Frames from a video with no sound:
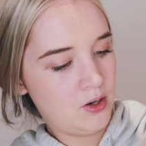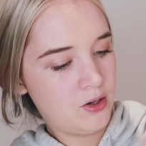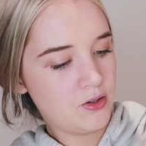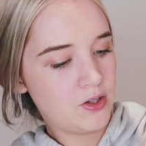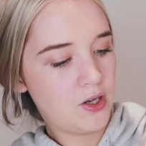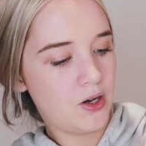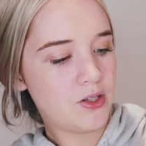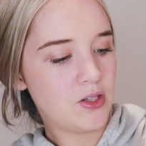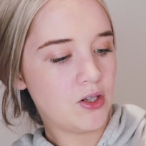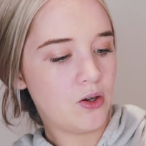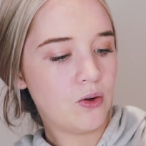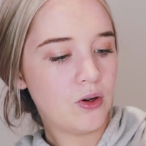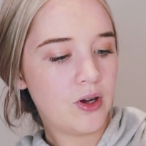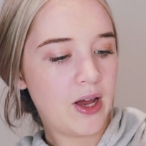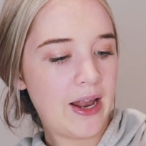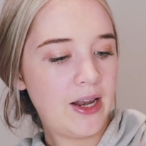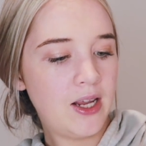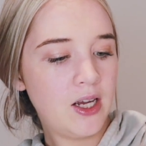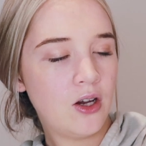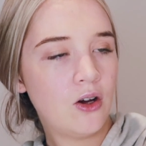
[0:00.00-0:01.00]
So it's
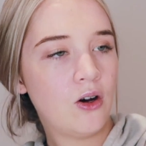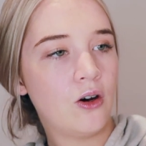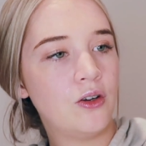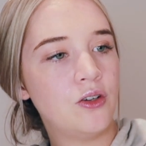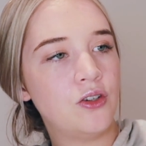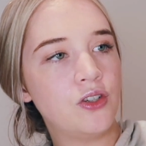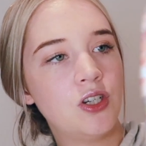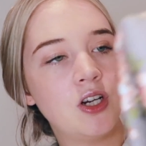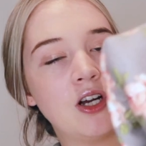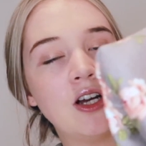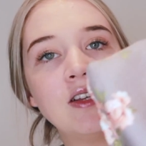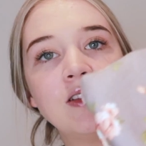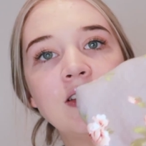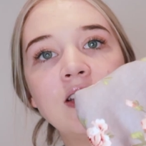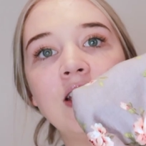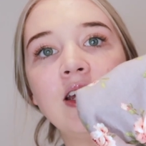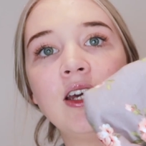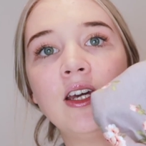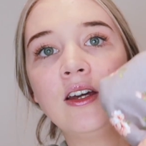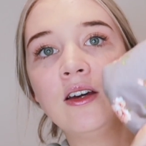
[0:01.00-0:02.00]
organic cotton
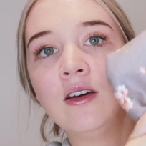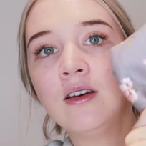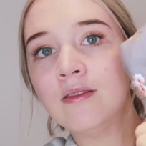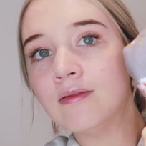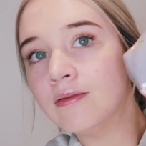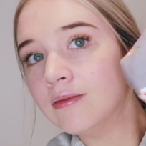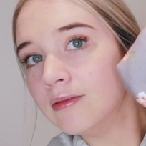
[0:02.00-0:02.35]
jersey.